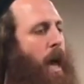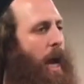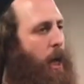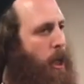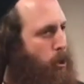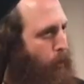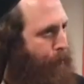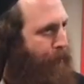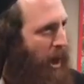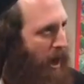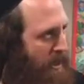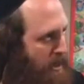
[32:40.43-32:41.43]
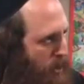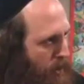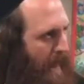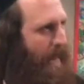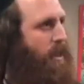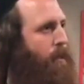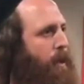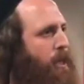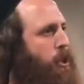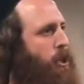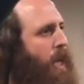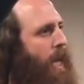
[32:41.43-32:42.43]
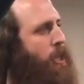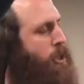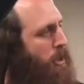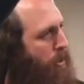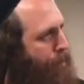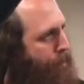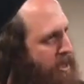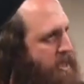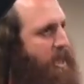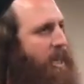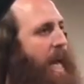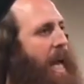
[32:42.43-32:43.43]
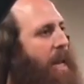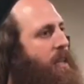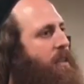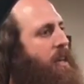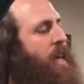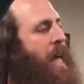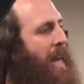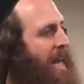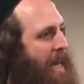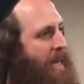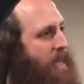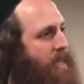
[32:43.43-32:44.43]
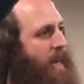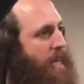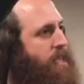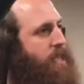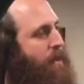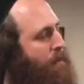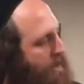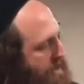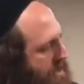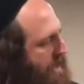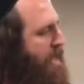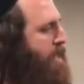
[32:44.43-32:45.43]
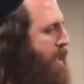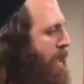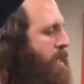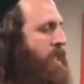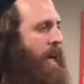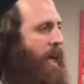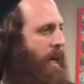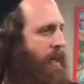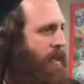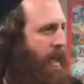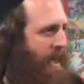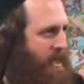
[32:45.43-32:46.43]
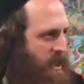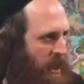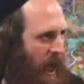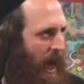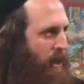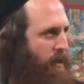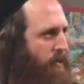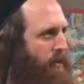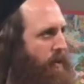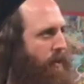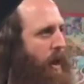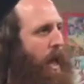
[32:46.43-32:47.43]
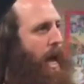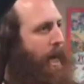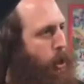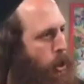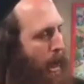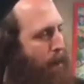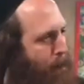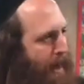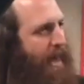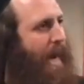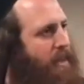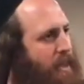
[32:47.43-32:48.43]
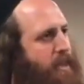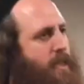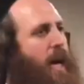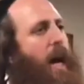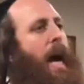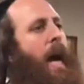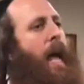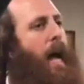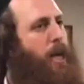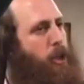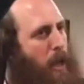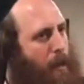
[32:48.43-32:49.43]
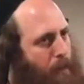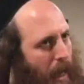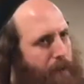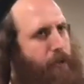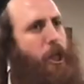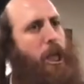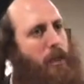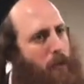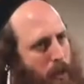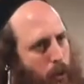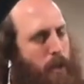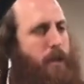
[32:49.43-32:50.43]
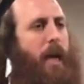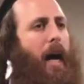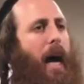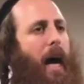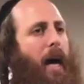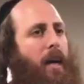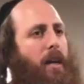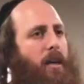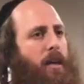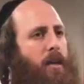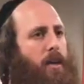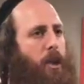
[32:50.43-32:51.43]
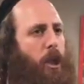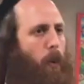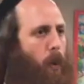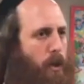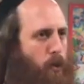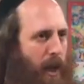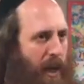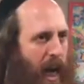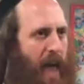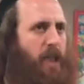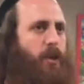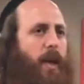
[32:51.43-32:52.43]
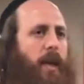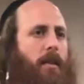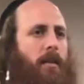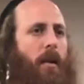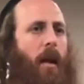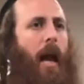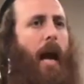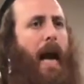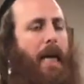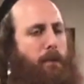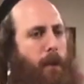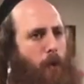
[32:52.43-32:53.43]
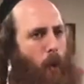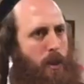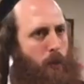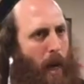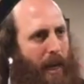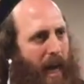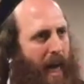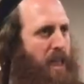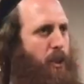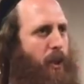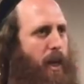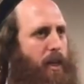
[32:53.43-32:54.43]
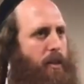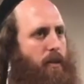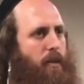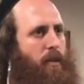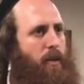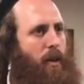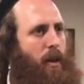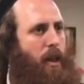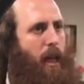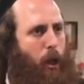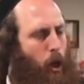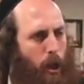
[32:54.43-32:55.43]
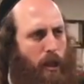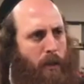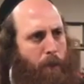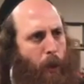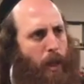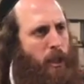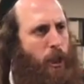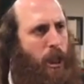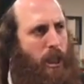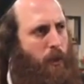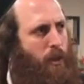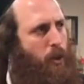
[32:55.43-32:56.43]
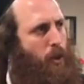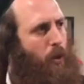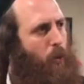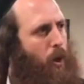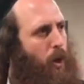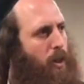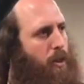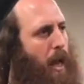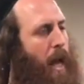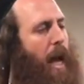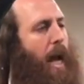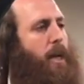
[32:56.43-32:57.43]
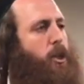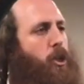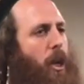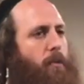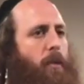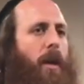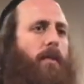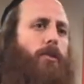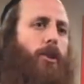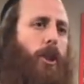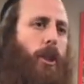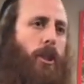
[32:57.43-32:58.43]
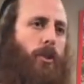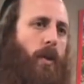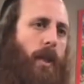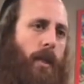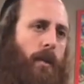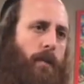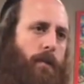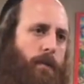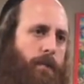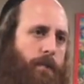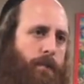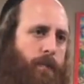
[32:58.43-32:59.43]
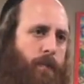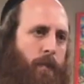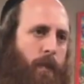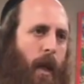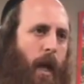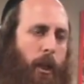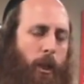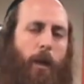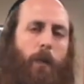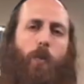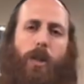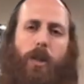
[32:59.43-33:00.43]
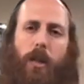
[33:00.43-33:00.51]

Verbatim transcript: And not to fall into that imagination of physicality like it got some existence. It does not. Hashem pakad et Sarah. Hashem gave children to Sarah. She was 100. Her husband was 100. They couldn't bring children to the world. Hashem gave children. Hashem will